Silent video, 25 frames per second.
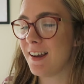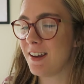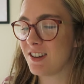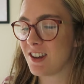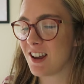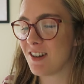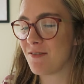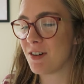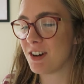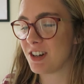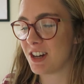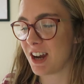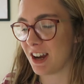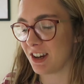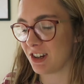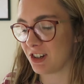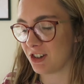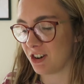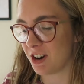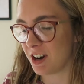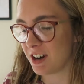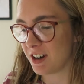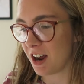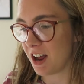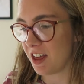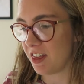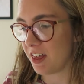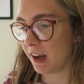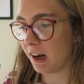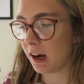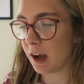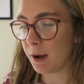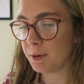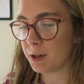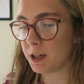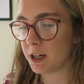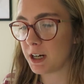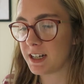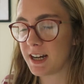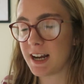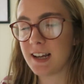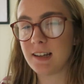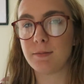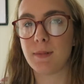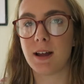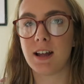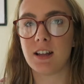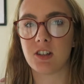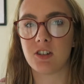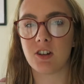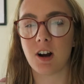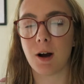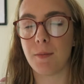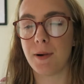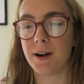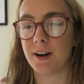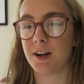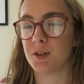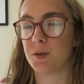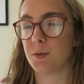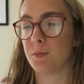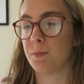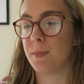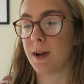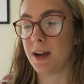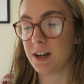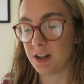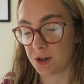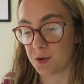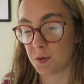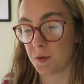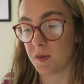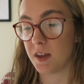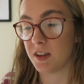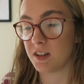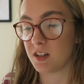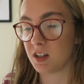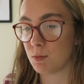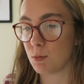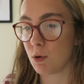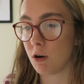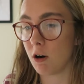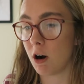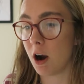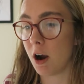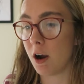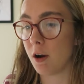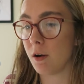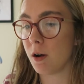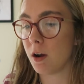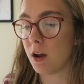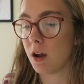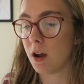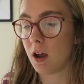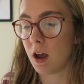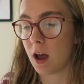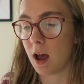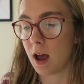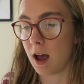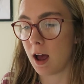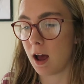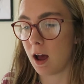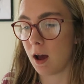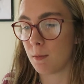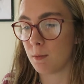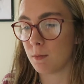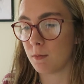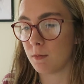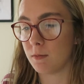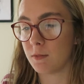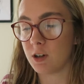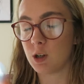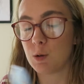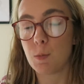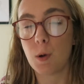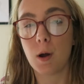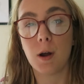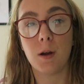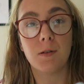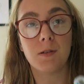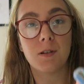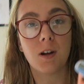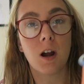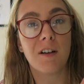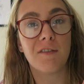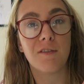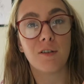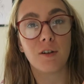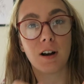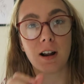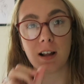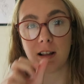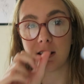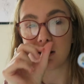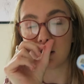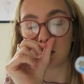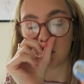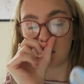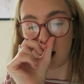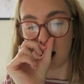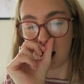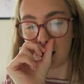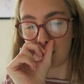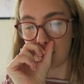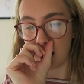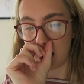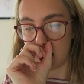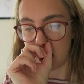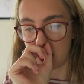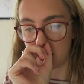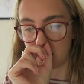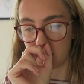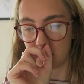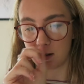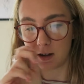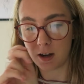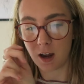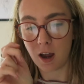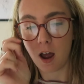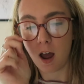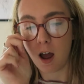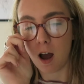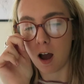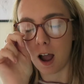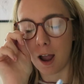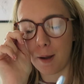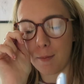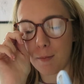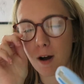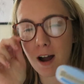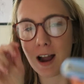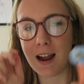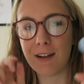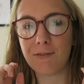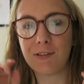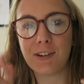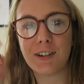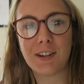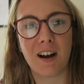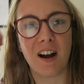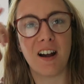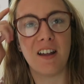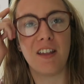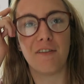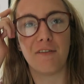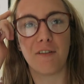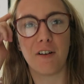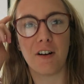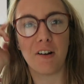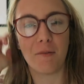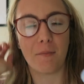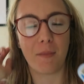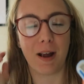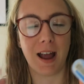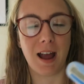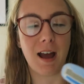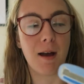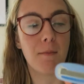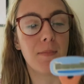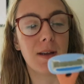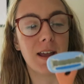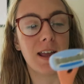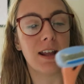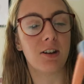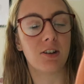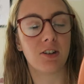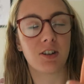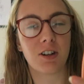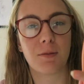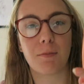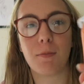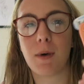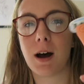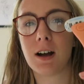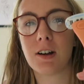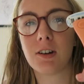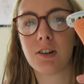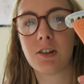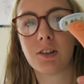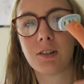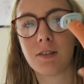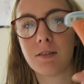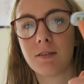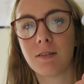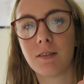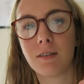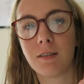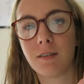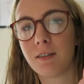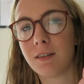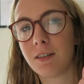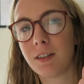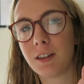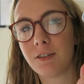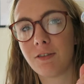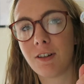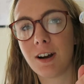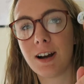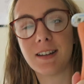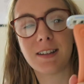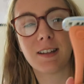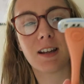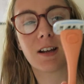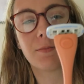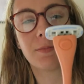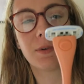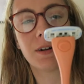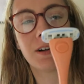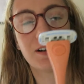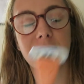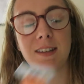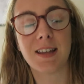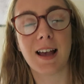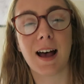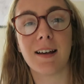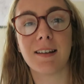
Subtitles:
you so much, Estrid. I think I'm going to take some Instagram pictures with this tomorrow to post over on Instagram, and I might even dye the front of my hair peach to match the razor, because